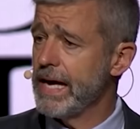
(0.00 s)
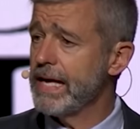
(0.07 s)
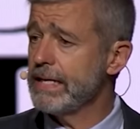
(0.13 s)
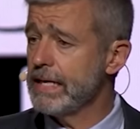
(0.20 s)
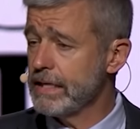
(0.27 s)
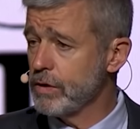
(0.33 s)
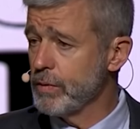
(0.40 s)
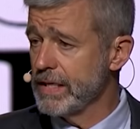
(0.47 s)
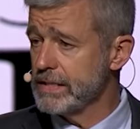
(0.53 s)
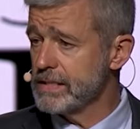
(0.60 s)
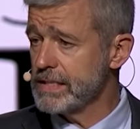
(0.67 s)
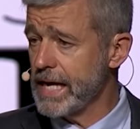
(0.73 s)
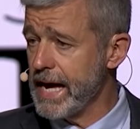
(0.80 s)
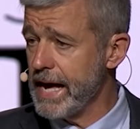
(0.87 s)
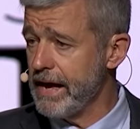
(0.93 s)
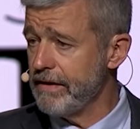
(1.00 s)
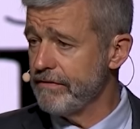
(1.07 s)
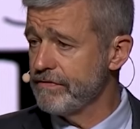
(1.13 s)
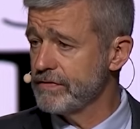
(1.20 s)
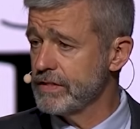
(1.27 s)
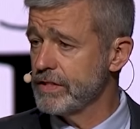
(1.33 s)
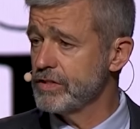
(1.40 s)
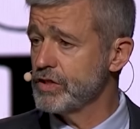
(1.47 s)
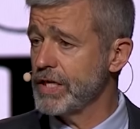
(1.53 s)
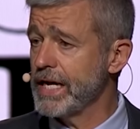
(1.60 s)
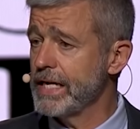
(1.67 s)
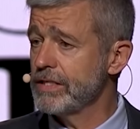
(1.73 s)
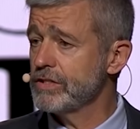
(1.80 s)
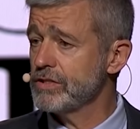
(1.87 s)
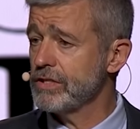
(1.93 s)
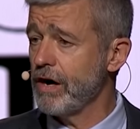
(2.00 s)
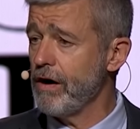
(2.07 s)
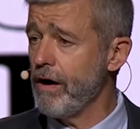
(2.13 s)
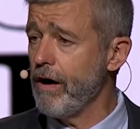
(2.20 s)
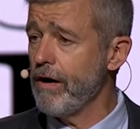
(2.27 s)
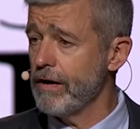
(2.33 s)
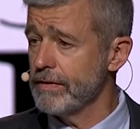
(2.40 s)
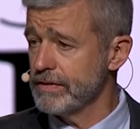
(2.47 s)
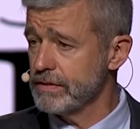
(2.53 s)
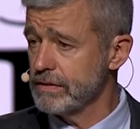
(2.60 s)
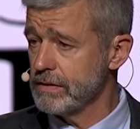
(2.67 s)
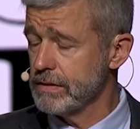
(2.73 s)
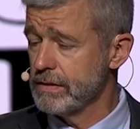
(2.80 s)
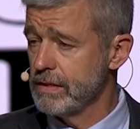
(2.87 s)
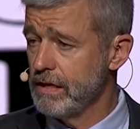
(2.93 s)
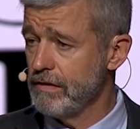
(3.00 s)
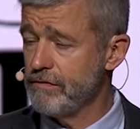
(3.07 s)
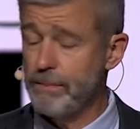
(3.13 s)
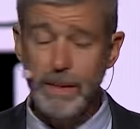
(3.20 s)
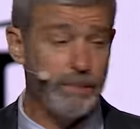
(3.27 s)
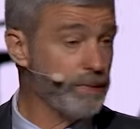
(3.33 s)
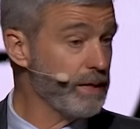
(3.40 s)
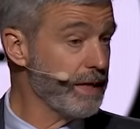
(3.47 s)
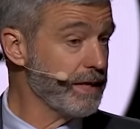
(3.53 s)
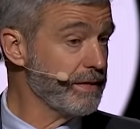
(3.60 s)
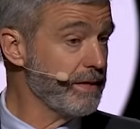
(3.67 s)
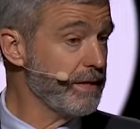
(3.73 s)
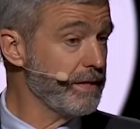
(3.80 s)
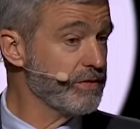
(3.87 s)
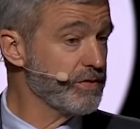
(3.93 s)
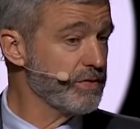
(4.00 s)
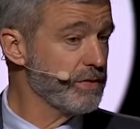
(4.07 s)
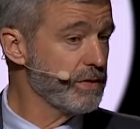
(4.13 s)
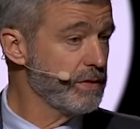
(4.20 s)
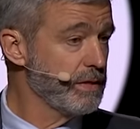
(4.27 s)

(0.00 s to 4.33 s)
eloquence have to change the heart of people like this?